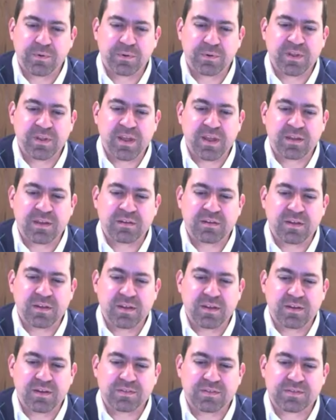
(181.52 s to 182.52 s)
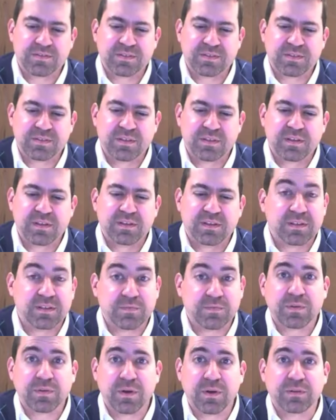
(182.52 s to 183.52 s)
bullying is
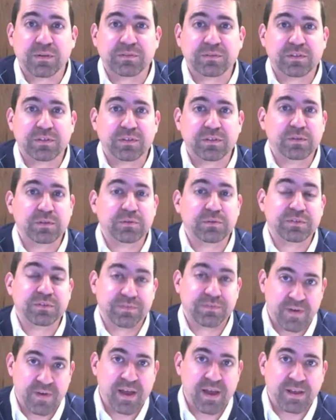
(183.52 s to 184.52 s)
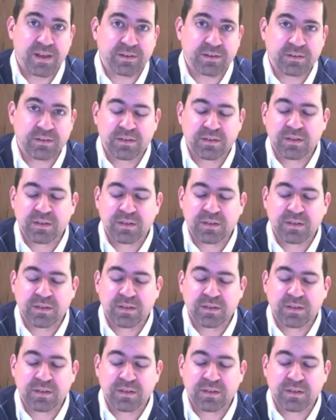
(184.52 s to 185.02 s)
difficult to define.